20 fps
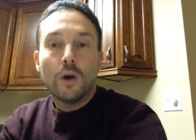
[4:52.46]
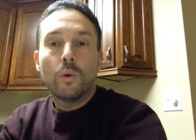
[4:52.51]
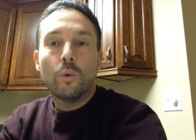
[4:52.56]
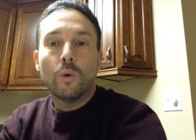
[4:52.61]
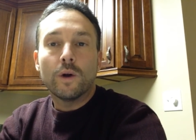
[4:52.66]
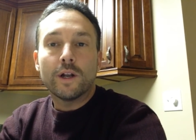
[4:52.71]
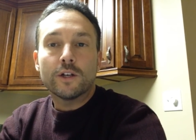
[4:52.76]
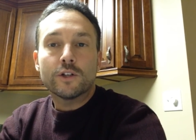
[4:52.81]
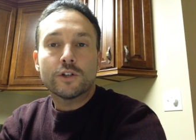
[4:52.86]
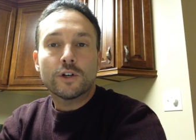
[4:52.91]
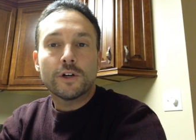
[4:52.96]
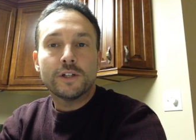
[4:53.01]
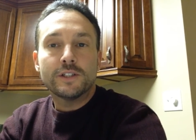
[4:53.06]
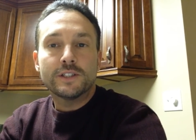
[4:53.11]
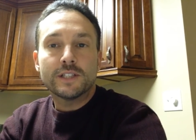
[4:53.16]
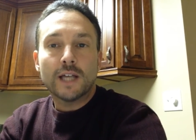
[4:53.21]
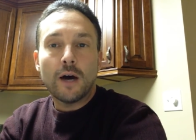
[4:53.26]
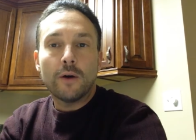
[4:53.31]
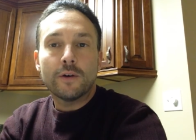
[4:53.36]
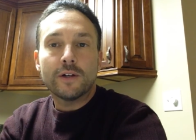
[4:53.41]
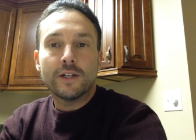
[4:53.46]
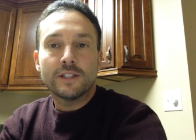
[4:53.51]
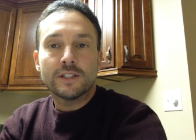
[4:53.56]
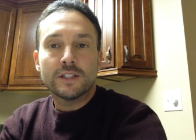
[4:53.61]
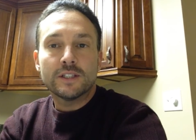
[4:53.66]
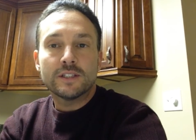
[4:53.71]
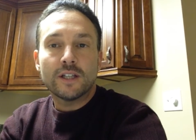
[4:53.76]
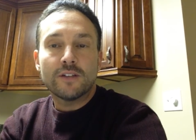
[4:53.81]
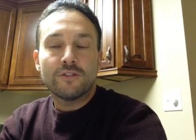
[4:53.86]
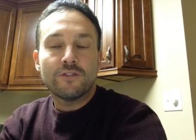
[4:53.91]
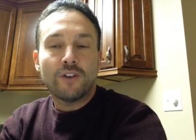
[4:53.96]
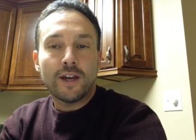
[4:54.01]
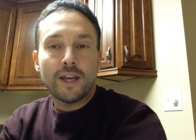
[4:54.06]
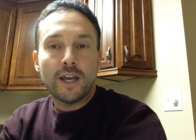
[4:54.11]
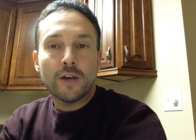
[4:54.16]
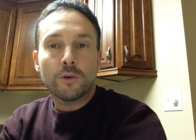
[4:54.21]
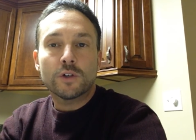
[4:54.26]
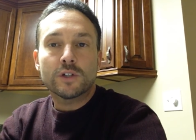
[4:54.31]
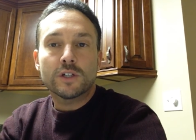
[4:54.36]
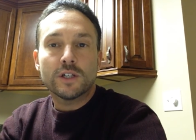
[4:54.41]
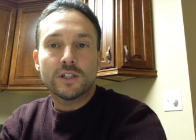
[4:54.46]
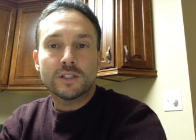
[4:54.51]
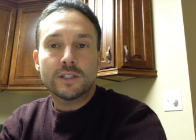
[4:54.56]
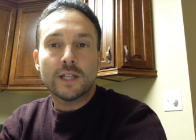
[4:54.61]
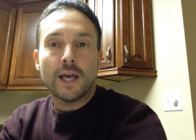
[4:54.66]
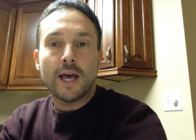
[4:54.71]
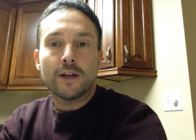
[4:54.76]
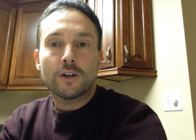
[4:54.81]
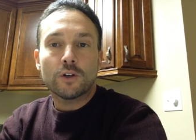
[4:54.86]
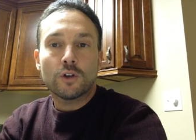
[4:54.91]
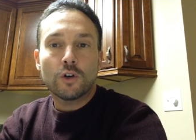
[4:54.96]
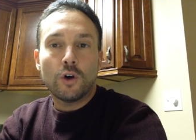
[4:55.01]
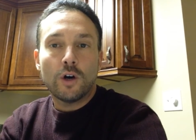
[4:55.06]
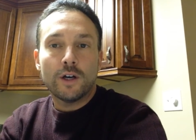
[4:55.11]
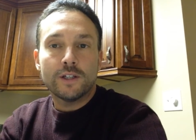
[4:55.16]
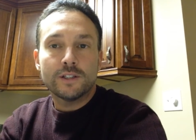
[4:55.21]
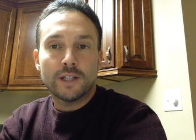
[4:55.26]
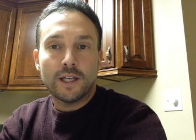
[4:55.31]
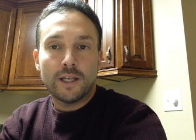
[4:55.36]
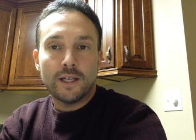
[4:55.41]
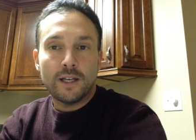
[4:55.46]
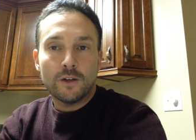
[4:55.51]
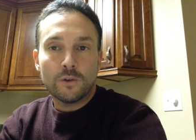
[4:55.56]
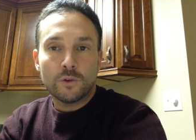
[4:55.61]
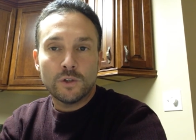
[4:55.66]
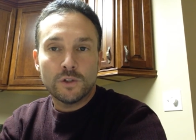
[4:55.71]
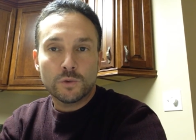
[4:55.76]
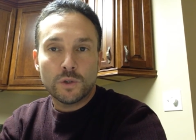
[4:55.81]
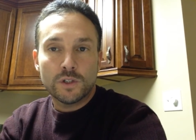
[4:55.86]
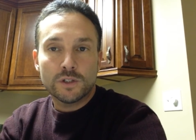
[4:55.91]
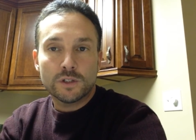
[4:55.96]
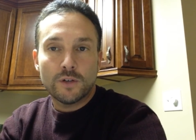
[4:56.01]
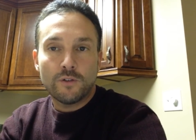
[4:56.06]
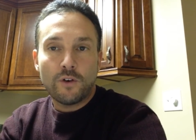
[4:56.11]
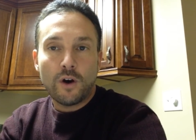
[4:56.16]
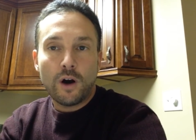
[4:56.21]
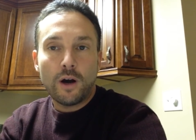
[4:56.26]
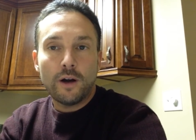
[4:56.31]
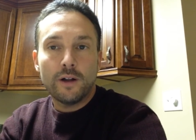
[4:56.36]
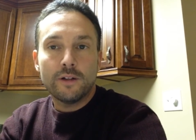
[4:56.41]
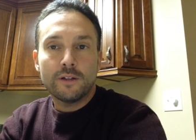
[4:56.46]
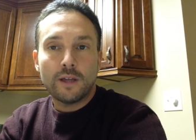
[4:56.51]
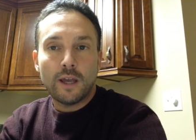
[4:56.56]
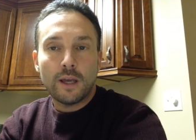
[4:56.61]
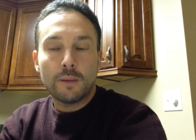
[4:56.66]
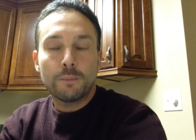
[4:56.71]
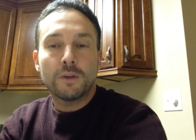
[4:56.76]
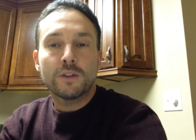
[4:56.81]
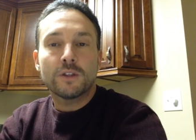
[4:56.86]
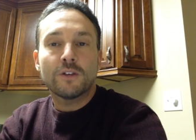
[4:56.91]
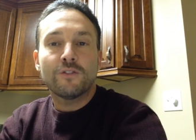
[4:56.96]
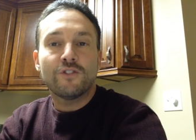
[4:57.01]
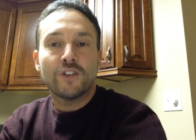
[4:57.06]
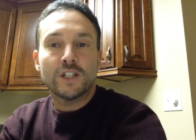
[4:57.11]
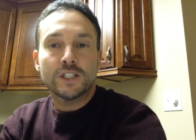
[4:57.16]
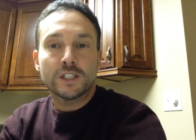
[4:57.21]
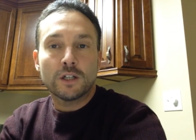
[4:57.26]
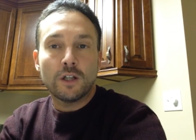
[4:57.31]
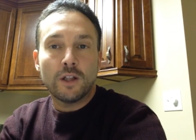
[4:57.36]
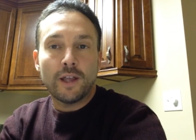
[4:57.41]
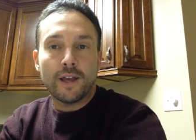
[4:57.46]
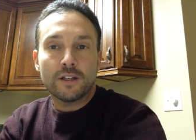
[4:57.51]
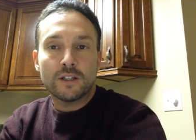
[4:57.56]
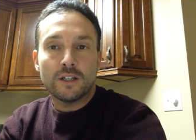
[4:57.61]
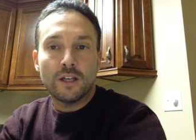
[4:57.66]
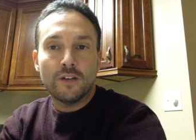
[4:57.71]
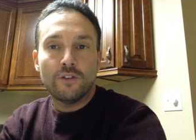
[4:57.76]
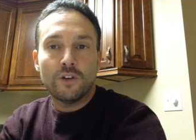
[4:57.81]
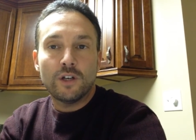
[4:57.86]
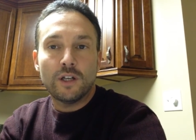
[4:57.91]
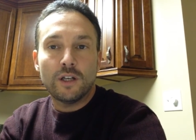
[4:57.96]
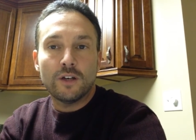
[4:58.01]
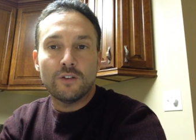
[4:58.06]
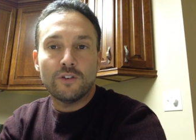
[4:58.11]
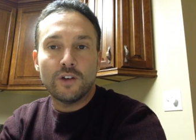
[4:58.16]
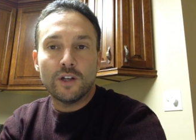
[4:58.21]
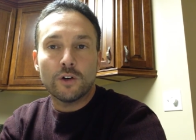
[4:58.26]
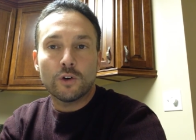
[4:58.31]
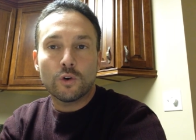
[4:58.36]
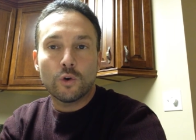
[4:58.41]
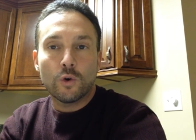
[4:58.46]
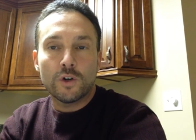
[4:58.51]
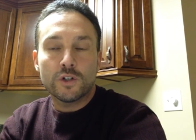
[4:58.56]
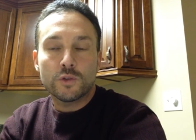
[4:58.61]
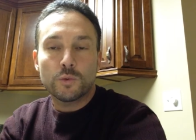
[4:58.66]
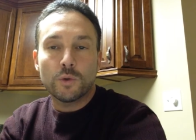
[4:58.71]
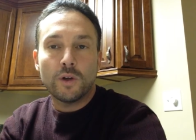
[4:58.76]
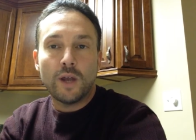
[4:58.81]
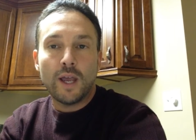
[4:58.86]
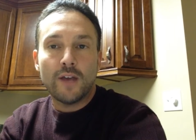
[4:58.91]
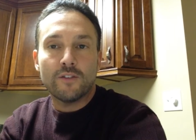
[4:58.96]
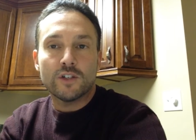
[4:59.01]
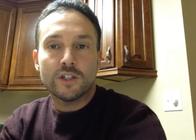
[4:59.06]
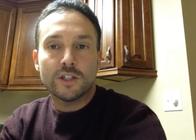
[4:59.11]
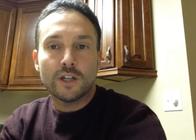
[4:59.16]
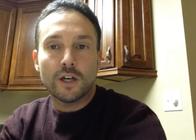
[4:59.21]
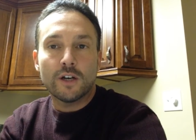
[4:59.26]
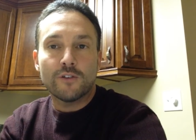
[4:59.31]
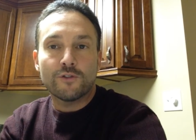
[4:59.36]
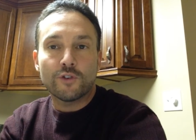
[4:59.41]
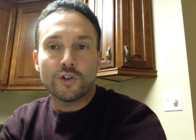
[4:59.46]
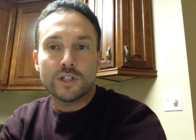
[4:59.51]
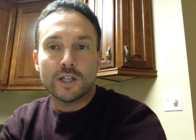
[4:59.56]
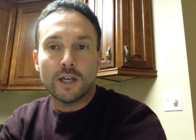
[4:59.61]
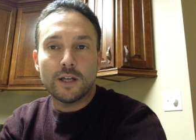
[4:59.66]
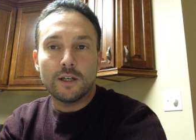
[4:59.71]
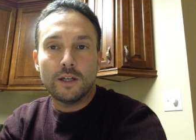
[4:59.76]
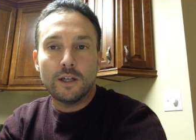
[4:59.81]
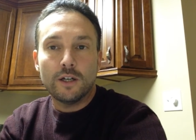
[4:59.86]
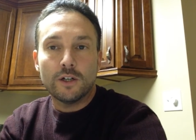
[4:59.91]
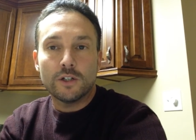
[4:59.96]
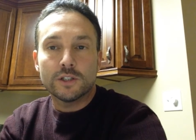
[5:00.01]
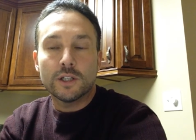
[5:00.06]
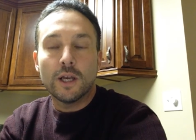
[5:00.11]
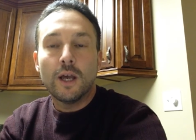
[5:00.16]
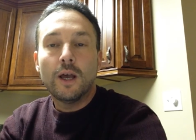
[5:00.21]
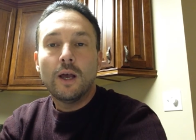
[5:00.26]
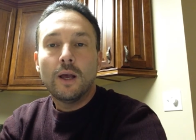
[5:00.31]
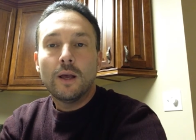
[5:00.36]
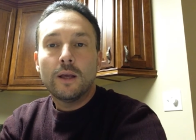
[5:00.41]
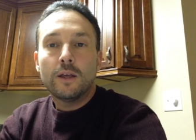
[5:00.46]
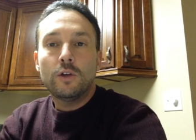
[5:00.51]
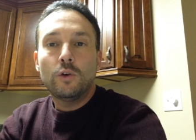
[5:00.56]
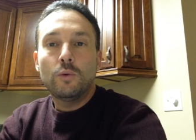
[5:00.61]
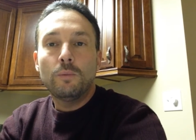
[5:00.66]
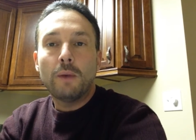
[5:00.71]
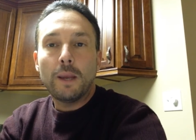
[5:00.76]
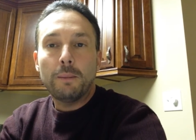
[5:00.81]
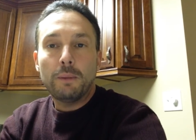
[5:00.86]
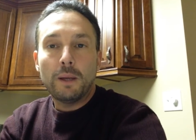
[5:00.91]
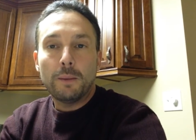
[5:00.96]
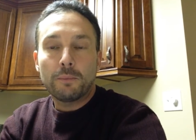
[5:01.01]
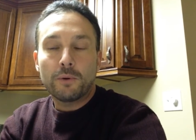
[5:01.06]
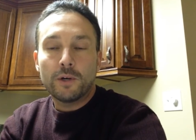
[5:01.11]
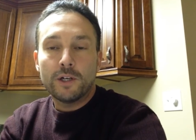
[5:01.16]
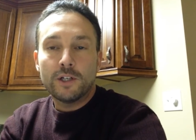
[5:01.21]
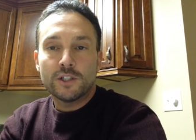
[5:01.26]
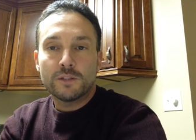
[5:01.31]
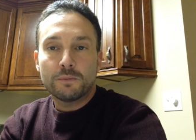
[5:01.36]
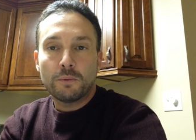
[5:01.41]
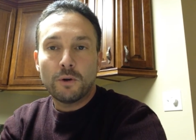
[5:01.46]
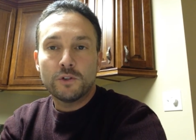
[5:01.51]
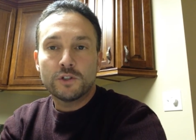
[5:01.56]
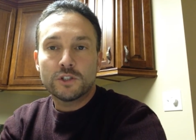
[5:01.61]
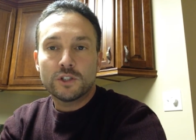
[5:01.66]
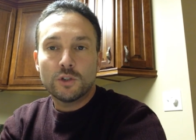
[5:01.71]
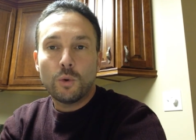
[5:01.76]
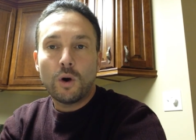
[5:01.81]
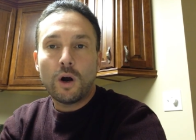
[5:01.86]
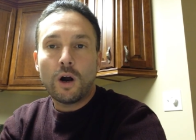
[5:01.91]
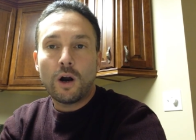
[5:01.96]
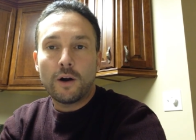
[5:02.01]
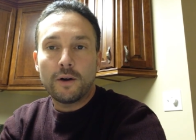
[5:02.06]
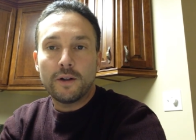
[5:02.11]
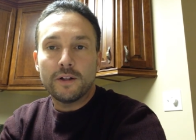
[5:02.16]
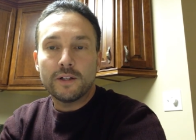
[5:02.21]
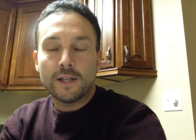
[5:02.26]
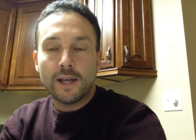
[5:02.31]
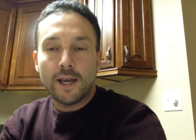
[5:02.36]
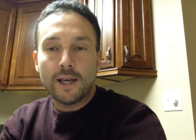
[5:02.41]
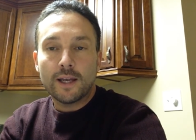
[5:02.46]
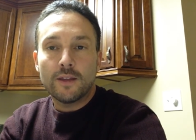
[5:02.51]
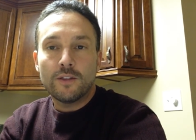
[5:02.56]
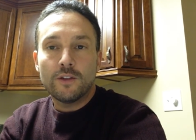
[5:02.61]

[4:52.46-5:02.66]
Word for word: What it turns out is, is that Viagra does not cause an increased risk of heart attack, but the physical activity of intercourse, when you haven't done it for 10 years, you may be predisposed to a heart attack.